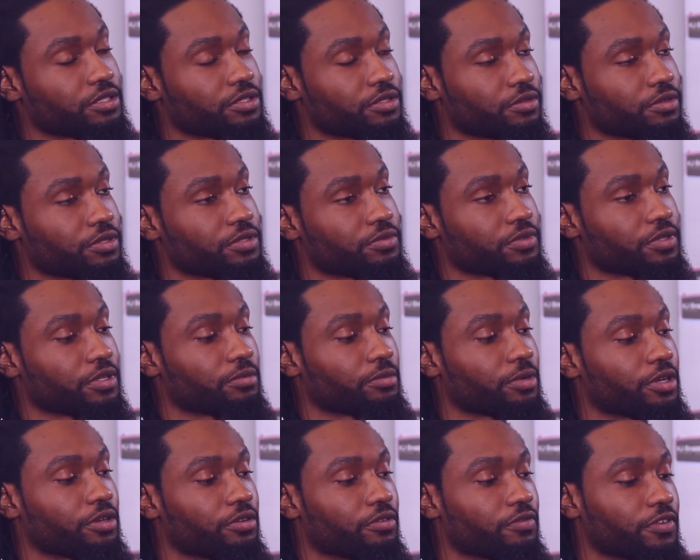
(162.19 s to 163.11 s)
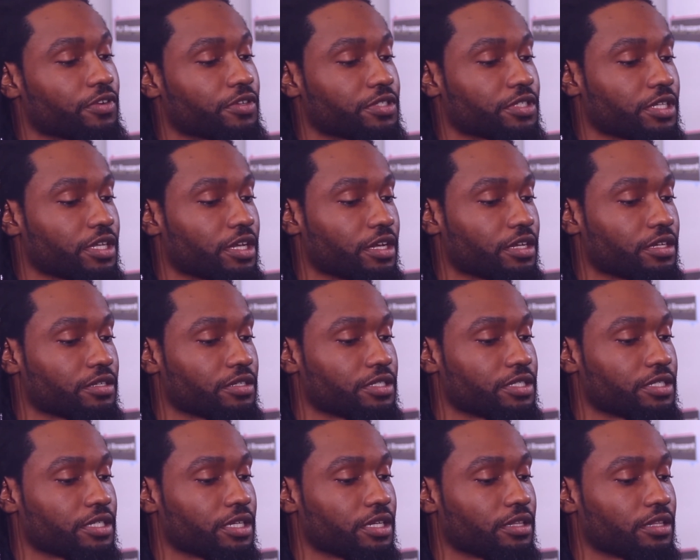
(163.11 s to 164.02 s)
students within my university, I could
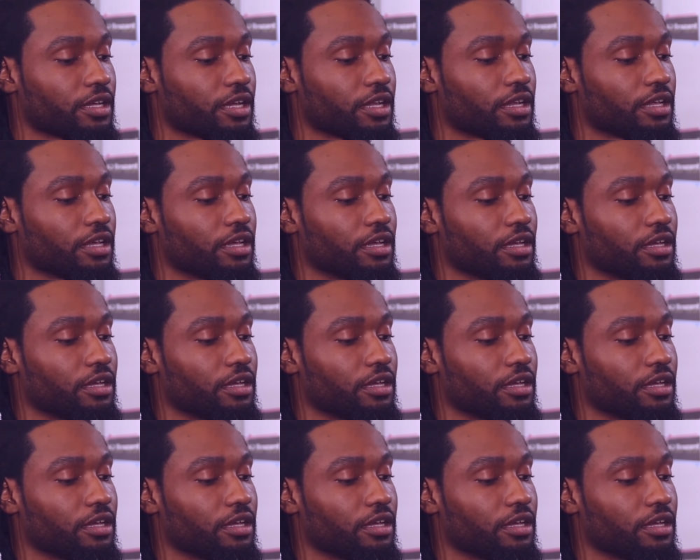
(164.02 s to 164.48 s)
see that